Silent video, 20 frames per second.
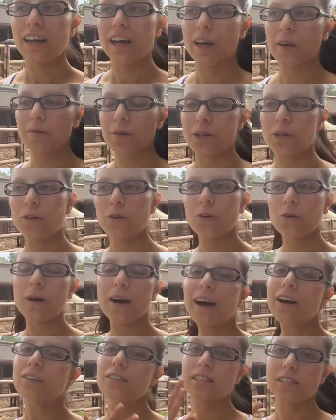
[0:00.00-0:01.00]
I mean, who
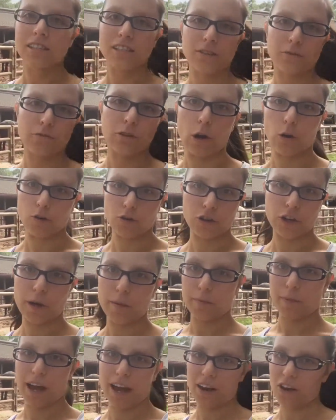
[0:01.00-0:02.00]
else's road
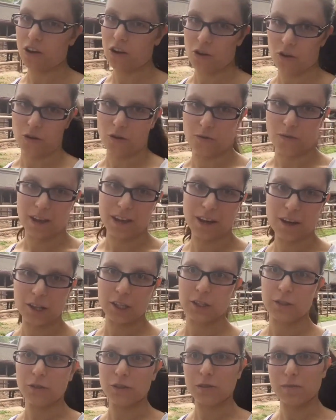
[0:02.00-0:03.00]
trip back home
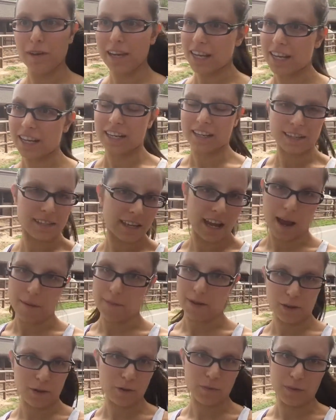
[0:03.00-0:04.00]
includes making a stop
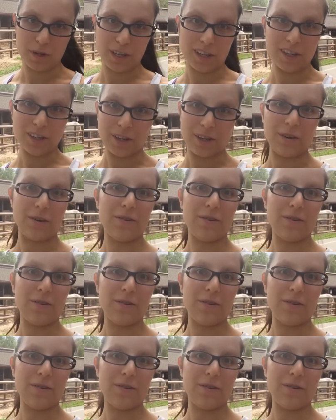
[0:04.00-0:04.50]
at Hoop-dee-doo?